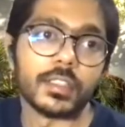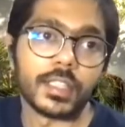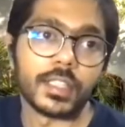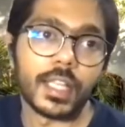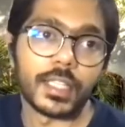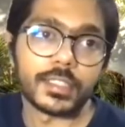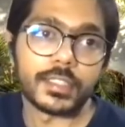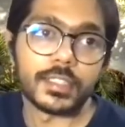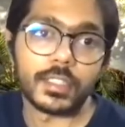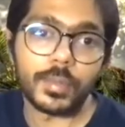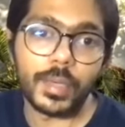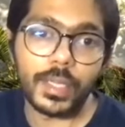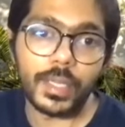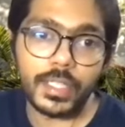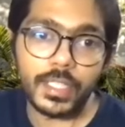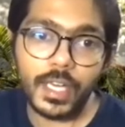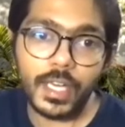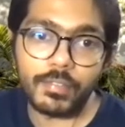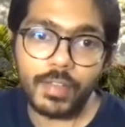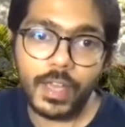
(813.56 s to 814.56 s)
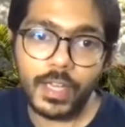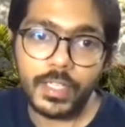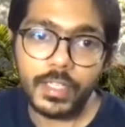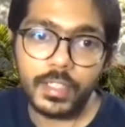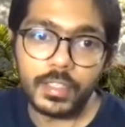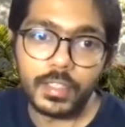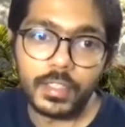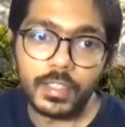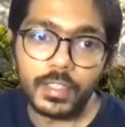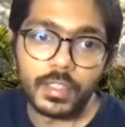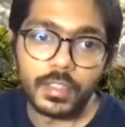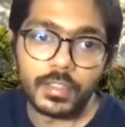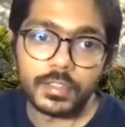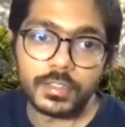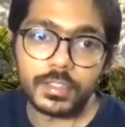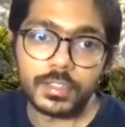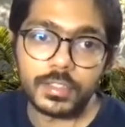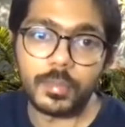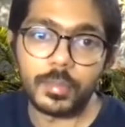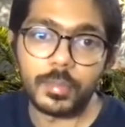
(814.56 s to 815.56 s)
the query that I've added.
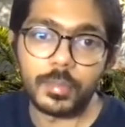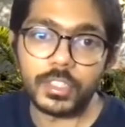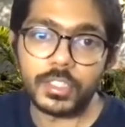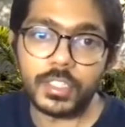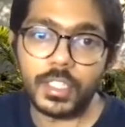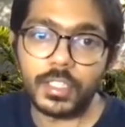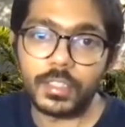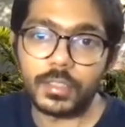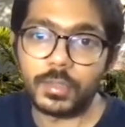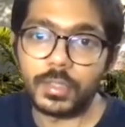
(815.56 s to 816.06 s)
So let me just take a look at